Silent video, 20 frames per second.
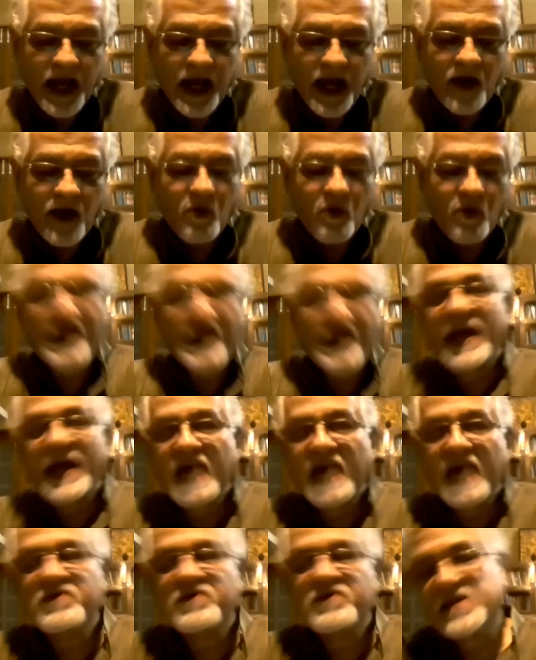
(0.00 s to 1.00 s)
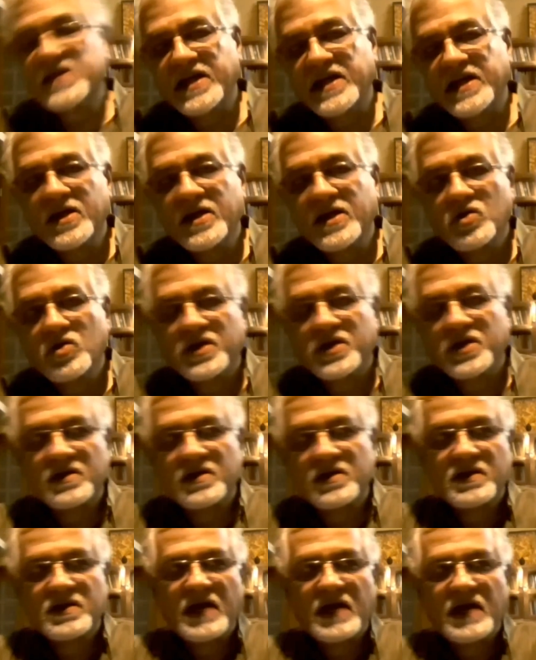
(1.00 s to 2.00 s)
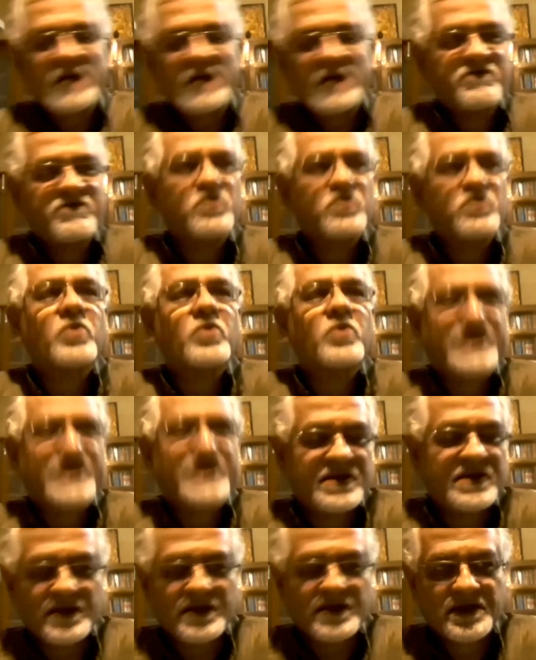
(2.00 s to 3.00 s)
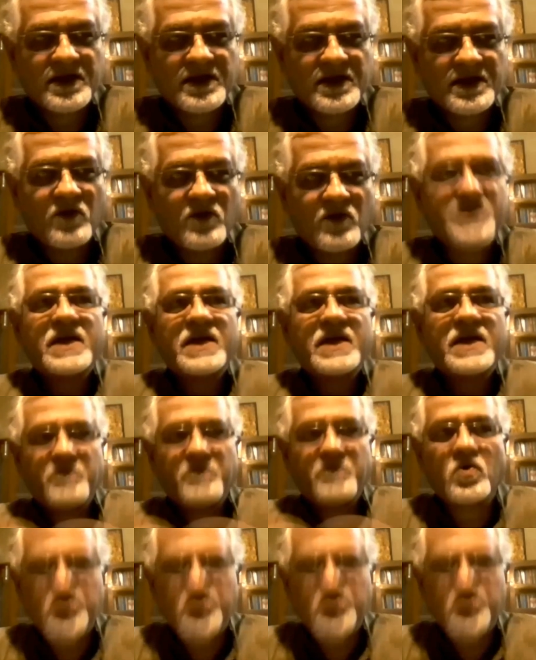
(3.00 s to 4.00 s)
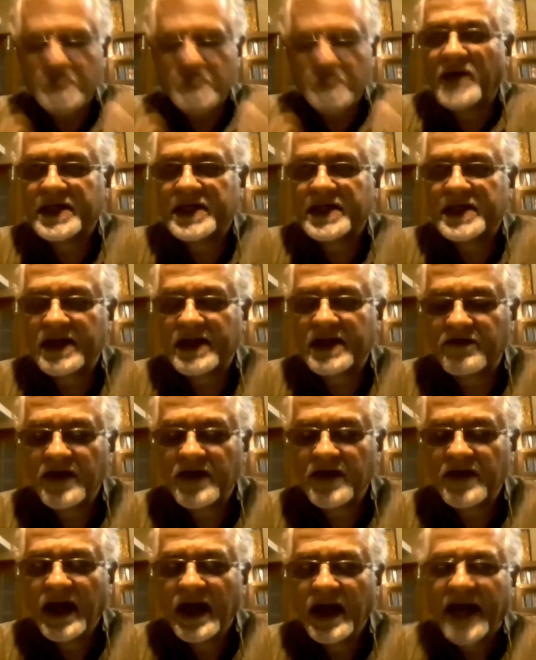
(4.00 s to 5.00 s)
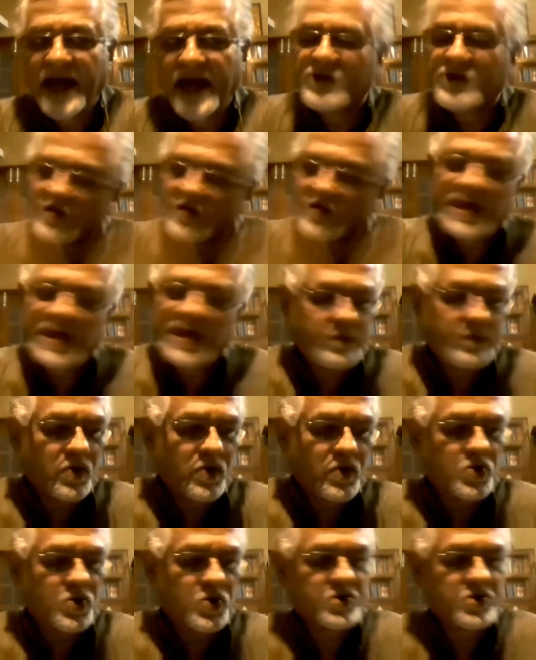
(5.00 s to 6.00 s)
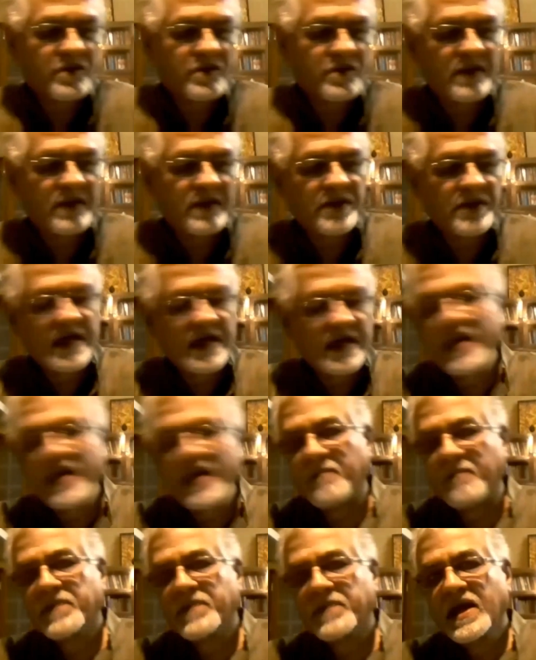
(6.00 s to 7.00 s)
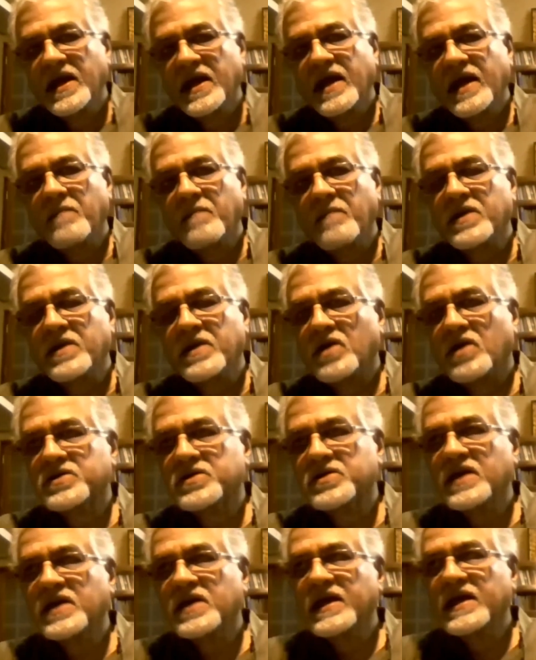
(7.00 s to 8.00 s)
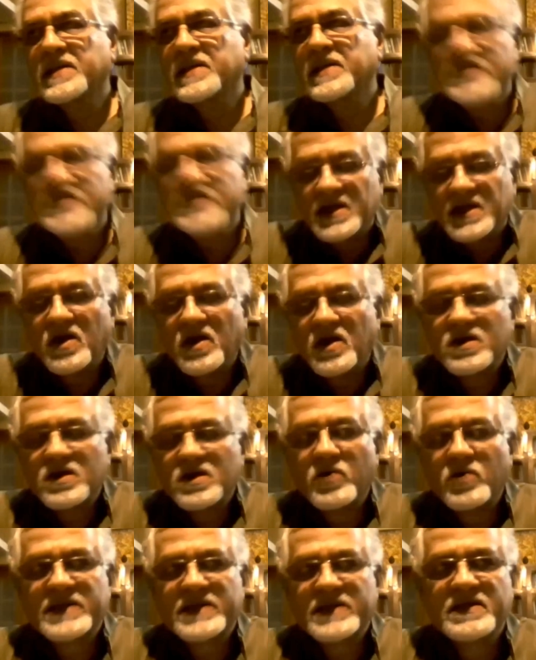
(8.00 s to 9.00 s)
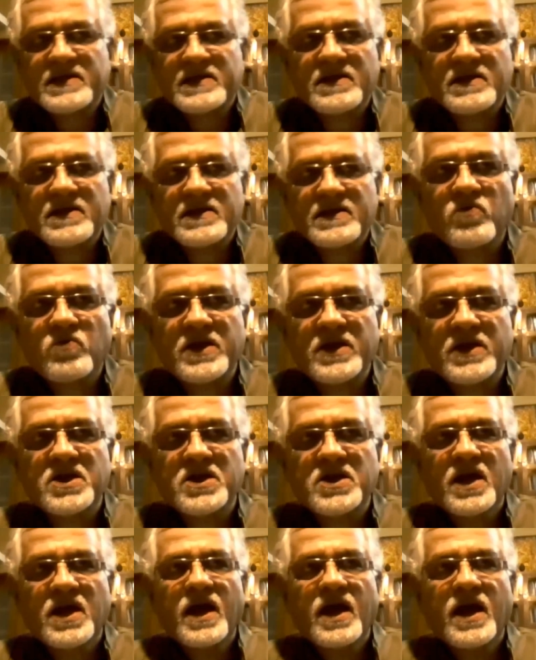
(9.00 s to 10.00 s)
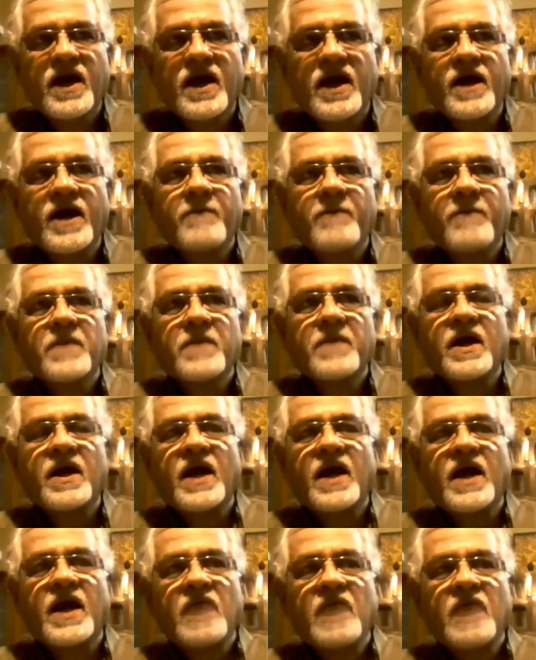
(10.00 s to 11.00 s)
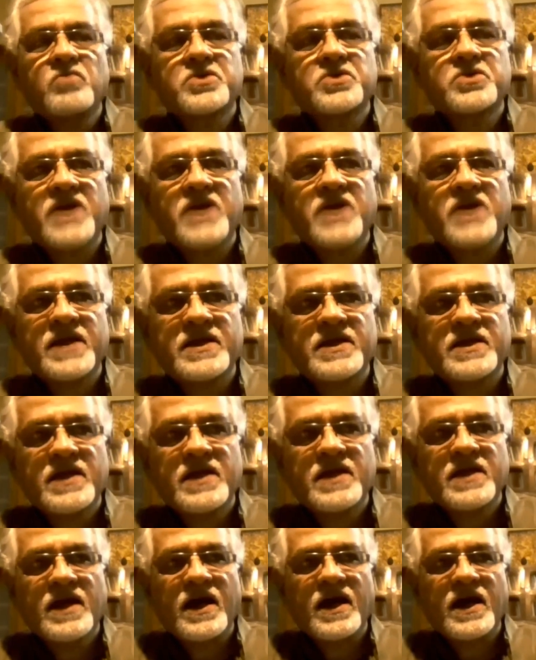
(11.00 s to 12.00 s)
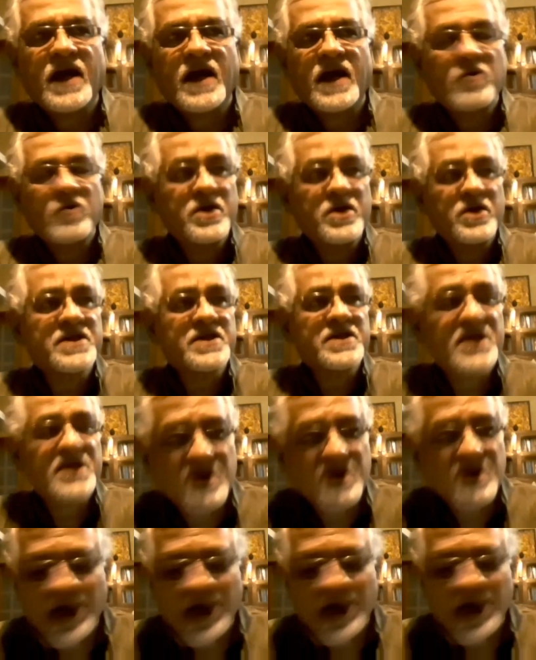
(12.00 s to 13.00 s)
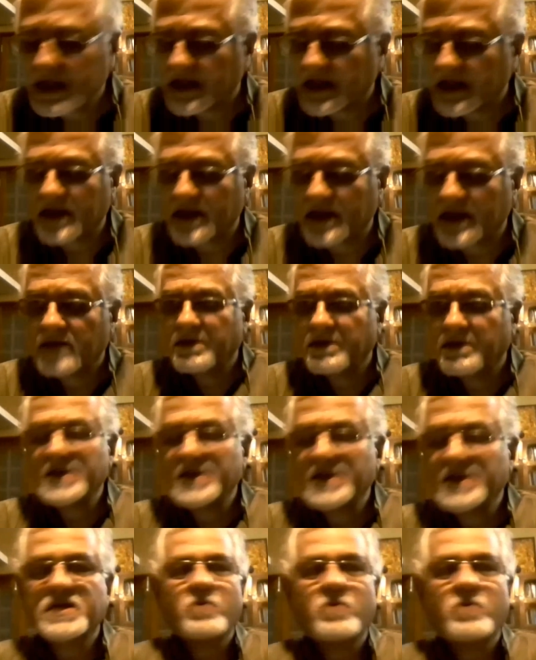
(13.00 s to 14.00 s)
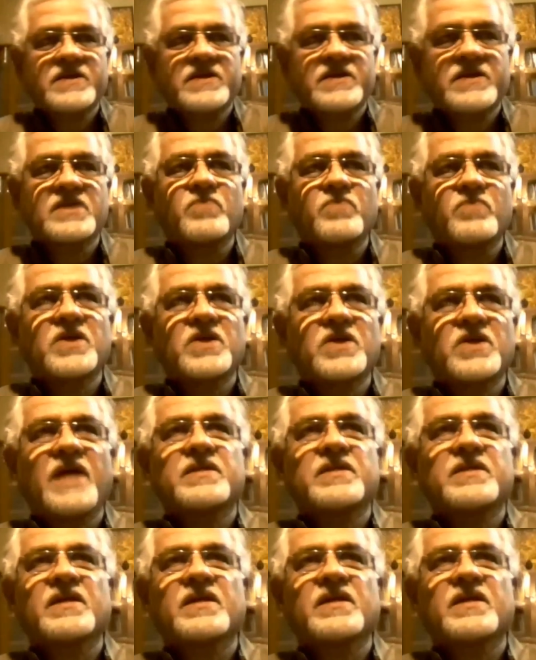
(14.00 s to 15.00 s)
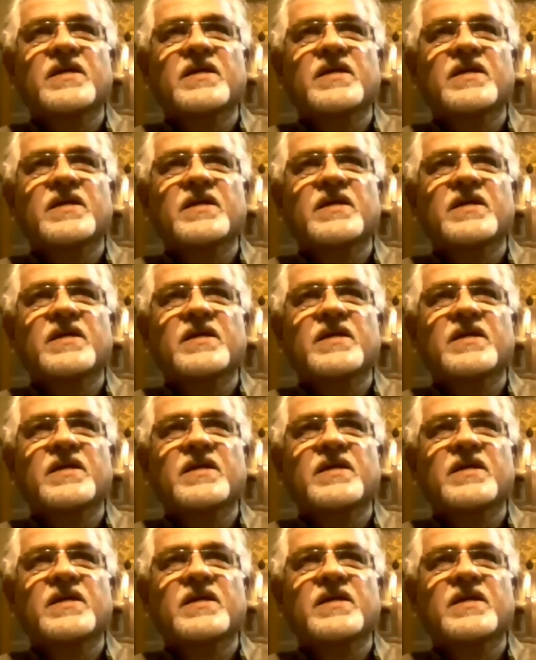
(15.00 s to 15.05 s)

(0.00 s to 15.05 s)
What I have as a conclusion are a few questions which I pose to myself and which I pose to the people here, because these are not questions which I would say that I would insist on answers, but these are questions which I think